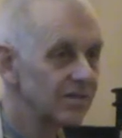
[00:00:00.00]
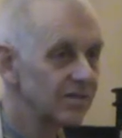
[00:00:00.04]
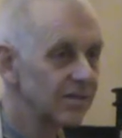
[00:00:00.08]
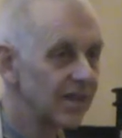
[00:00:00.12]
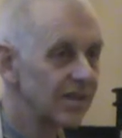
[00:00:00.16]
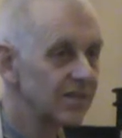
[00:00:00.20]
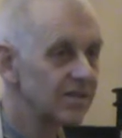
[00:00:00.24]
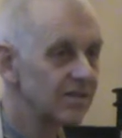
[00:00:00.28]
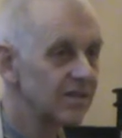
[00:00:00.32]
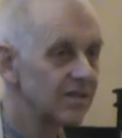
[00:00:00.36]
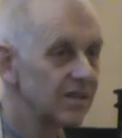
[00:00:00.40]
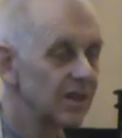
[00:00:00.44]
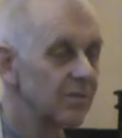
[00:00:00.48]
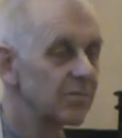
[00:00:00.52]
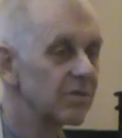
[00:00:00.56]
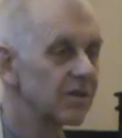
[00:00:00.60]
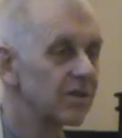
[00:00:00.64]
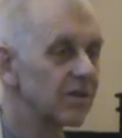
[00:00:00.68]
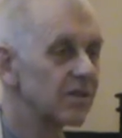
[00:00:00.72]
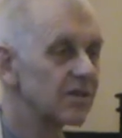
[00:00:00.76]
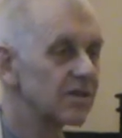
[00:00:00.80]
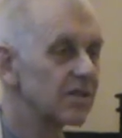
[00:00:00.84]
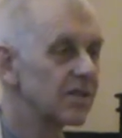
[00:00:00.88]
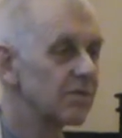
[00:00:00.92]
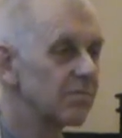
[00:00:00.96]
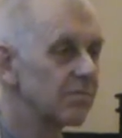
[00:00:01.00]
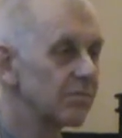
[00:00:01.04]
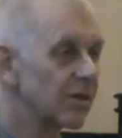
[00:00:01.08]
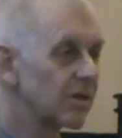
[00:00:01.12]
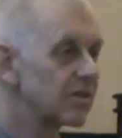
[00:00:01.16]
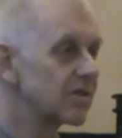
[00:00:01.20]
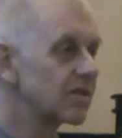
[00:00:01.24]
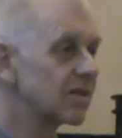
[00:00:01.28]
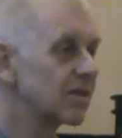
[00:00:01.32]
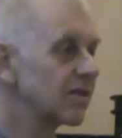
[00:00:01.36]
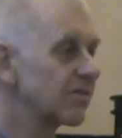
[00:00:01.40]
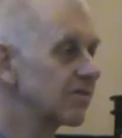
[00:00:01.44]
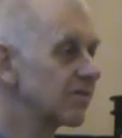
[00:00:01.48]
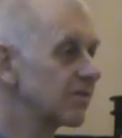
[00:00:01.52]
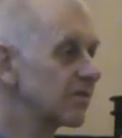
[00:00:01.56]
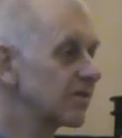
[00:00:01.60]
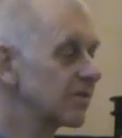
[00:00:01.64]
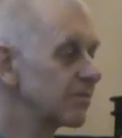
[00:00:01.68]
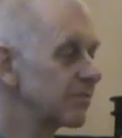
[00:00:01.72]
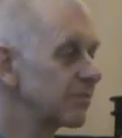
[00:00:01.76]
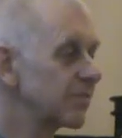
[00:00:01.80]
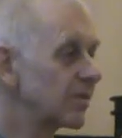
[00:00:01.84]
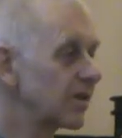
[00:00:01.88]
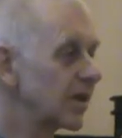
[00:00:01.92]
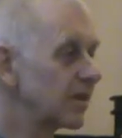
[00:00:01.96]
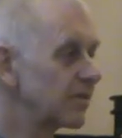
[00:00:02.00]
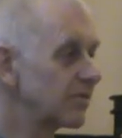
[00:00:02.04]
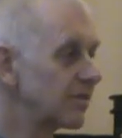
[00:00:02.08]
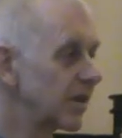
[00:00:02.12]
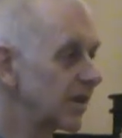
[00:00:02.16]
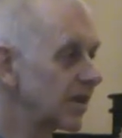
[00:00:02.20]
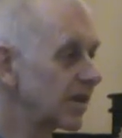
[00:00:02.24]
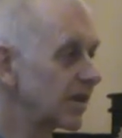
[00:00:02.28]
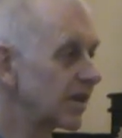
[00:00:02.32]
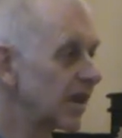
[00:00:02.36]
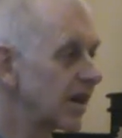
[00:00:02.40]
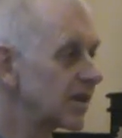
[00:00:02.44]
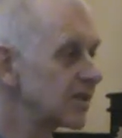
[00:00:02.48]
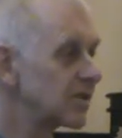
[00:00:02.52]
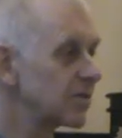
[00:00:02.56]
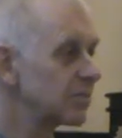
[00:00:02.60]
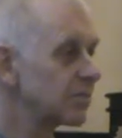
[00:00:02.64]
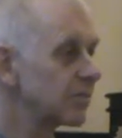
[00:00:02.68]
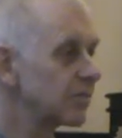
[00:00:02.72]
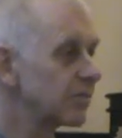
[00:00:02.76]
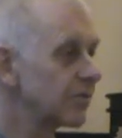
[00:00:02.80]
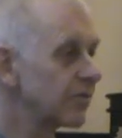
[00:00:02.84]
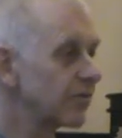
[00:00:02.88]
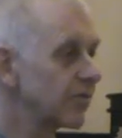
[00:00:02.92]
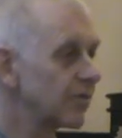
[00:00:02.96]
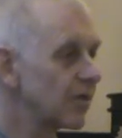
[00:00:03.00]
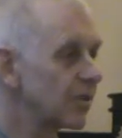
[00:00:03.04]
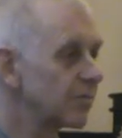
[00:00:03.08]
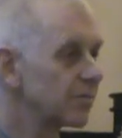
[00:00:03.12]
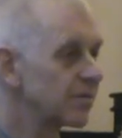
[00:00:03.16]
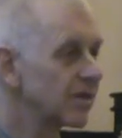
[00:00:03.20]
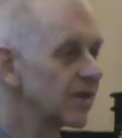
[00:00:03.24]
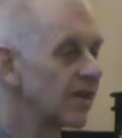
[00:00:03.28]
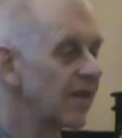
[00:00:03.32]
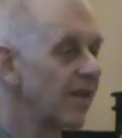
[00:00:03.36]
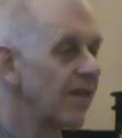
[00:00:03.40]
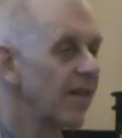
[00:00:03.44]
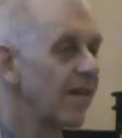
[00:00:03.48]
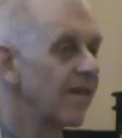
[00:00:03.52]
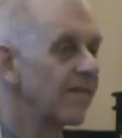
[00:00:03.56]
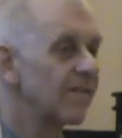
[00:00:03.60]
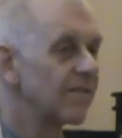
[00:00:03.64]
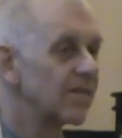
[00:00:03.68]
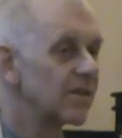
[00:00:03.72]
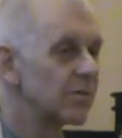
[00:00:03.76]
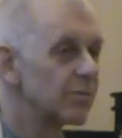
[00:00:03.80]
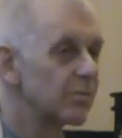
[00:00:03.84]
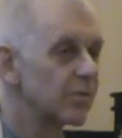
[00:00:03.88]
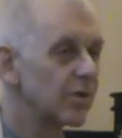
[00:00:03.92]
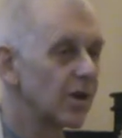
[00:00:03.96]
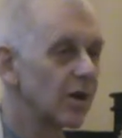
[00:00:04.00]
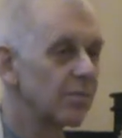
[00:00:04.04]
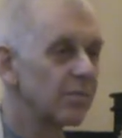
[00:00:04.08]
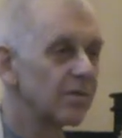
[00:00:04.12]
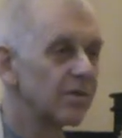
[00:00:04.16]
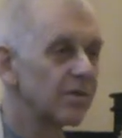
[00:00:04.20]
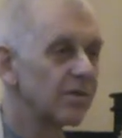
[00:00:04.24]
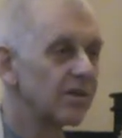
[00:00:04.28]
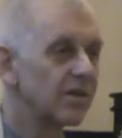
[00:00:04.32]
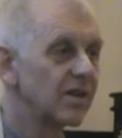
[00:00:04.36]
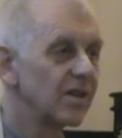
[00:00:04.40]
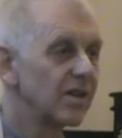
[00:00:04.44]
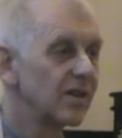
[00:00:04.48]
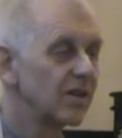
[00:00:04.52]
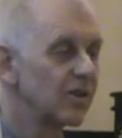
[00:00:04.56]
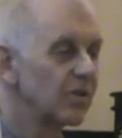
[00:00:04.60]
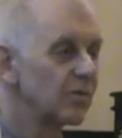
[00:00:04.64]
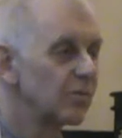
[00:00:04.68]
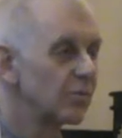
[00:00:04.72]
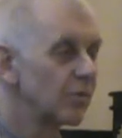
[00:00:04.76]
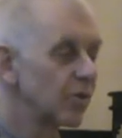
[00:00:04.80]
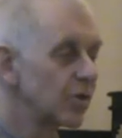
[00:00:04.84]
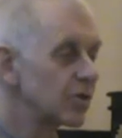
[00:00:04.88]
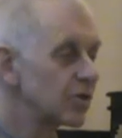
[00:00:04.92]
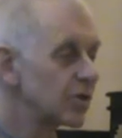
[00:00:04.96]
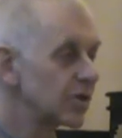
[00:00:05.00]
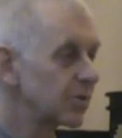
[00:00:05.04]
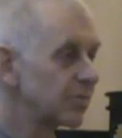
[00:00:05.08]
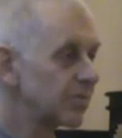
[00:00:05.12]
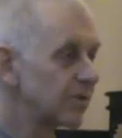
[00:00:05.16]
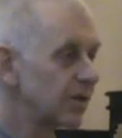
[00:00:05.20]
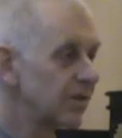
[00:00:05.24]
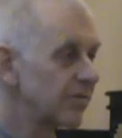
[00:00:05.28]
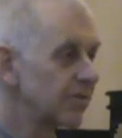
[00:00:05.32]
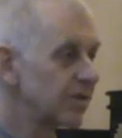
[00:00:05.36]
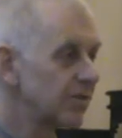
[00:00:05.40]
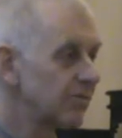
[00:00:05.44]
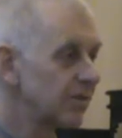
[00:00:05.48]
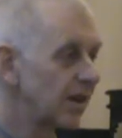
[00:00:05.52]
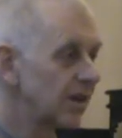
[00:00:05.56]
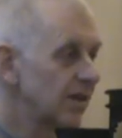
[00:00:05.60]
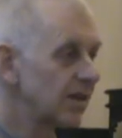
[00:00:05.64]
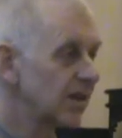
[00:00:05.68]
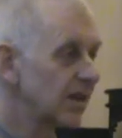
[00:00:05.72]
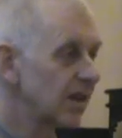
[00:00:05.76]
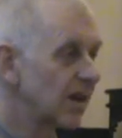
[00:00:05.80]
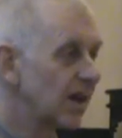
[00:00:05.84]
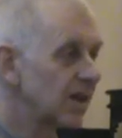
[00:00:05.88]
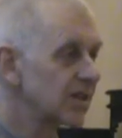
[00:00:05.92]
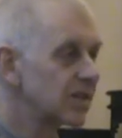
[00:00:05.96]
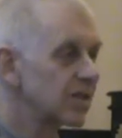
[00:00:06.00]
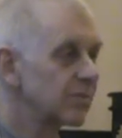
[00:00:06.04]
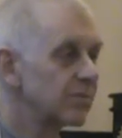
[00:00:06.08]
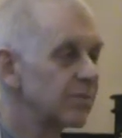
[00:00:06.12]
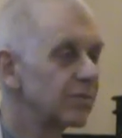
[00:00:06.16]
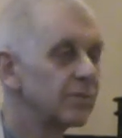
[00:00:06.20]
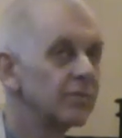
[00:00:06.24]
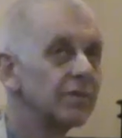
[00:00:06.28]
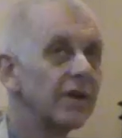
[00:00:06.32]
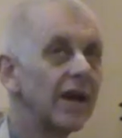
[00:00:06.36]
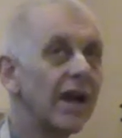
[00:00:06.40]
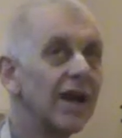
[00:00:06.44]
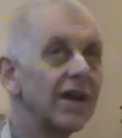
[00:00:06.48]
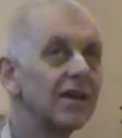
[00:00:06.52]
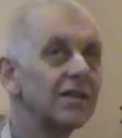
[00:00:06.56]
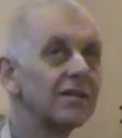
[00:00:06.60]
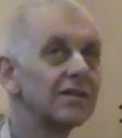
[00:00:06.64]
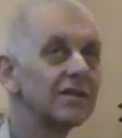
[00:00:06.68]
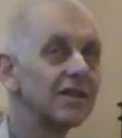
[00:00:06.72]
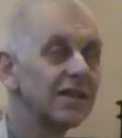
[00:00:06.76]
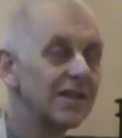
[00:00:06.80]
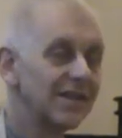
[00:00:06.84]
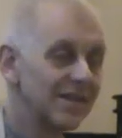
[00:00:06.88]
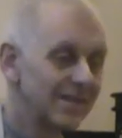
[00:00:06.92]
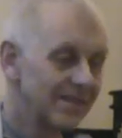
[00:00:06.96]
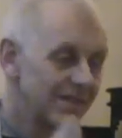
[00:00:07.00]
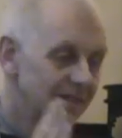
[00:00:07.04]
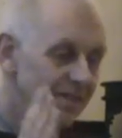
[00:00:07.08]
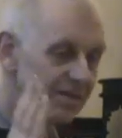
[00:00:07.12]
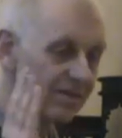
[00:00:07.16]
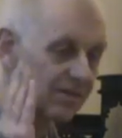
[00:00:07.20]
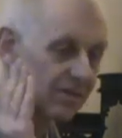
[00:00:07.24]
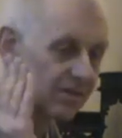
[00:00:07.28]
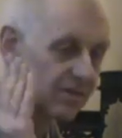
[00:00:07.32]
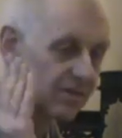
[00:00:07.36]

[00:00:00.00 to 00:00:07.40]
That's the demigods, they must give him. Hiranyakashipu performed the proper worship of Hiranyakashipu, and he